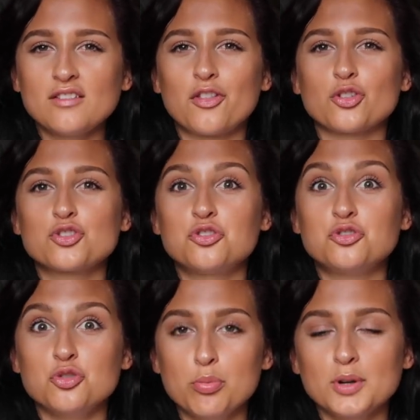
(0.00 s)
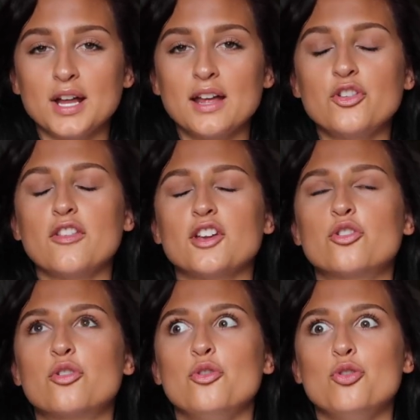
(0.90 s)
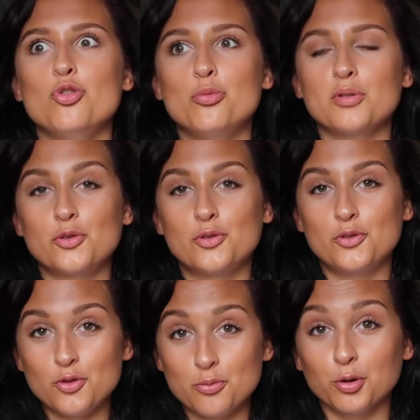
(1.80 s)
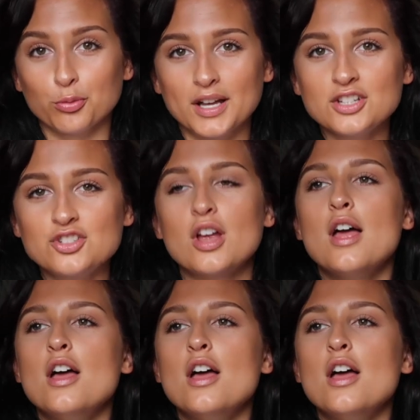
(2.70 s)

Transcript: like they're super dense and like super rich.